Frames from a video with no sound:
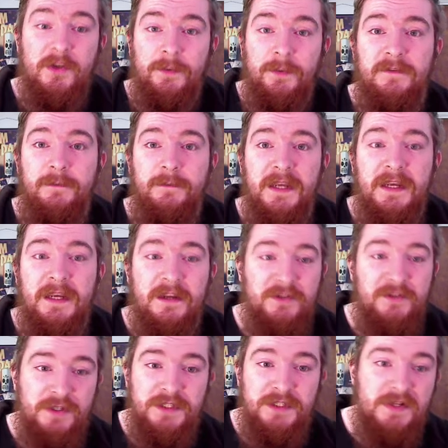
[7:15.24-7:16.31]
us from playing, like
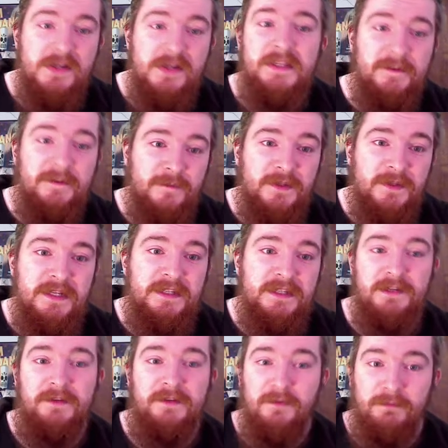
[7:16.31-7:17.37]
tried to delete it from the disc
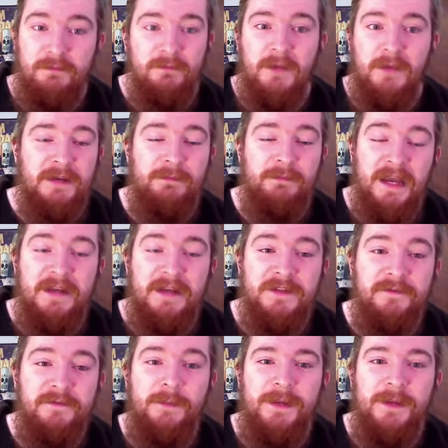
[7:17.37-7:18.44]
and ban us
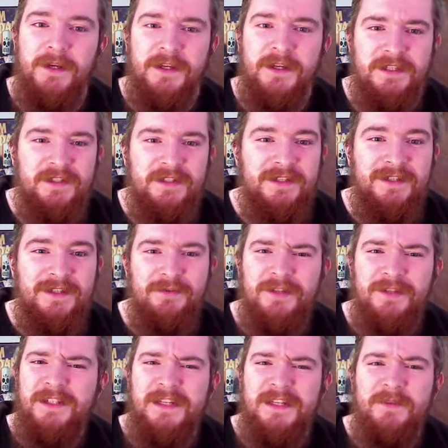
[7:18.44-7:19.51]
from it, because it was
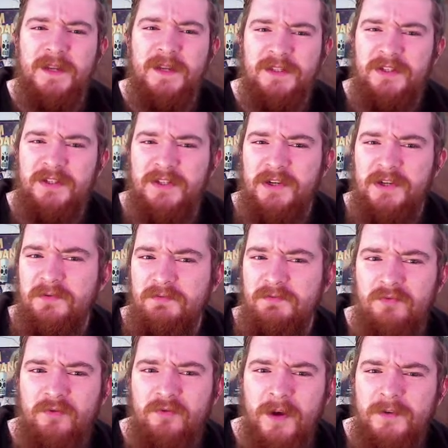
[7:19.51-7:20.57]
just seemed like just too
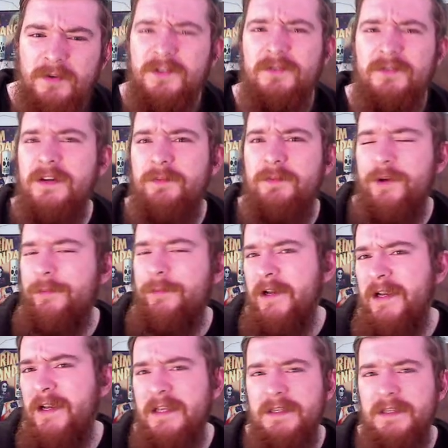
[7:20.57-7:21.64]
gross or inappropriate, I guess.